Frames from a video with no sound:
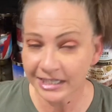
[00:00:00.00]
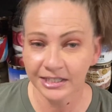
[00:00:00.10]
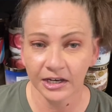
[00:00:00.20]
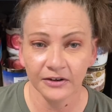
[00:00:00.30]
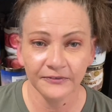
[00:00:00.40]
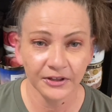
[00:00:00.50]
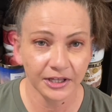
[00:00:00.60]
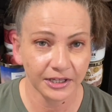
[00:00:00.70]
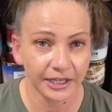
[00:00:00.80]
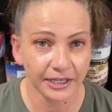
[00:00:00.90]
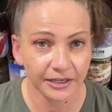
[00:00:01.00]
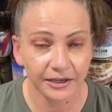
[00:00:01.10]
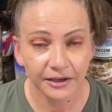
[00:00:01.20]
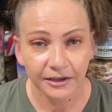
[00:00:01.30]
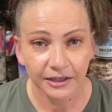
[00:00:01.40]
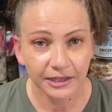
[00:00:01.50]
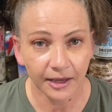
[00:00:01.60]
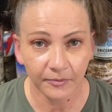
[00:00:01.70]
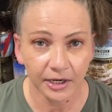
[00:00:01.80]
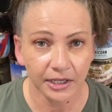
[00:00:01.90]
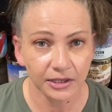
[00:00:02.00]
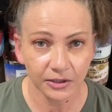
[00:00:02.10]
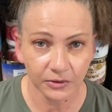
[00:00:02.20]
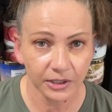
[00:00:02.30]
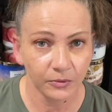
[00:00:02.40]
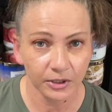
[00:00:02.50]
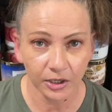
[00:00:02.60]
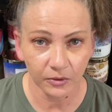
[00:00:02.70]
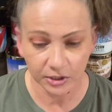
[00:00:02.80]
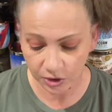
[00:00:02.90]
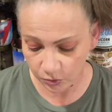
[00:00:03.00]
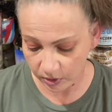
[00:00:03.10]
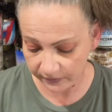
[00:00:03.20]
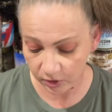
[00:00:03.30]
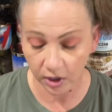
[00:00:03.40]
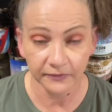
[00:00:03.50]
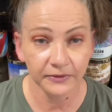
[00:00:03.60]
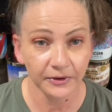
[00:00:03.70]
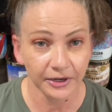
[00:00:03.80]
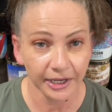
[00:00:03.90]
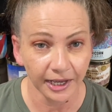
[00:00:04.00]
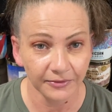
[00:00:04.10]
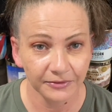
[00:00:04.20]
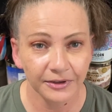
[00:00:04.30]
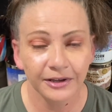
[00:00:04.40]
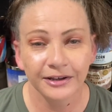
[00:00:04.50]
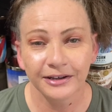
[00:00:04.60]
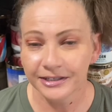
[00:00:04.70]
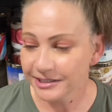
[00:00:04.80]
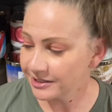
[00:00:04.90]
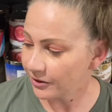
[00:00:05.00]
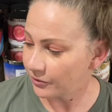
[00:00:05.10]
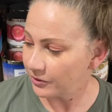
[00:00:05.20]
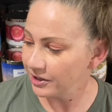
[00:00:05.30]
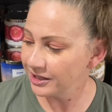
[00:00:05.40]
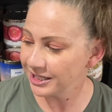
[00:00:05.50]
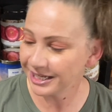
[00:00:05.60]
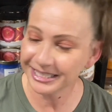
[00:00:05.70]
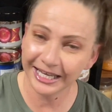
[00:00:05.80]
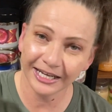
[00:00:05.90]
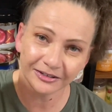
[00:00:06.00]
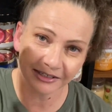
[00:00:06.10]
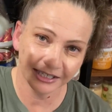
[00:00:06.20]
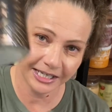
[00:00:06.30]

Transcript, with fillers: is not an affiliate link. That money literally would go into whatever coffee fund I have. So the next candle is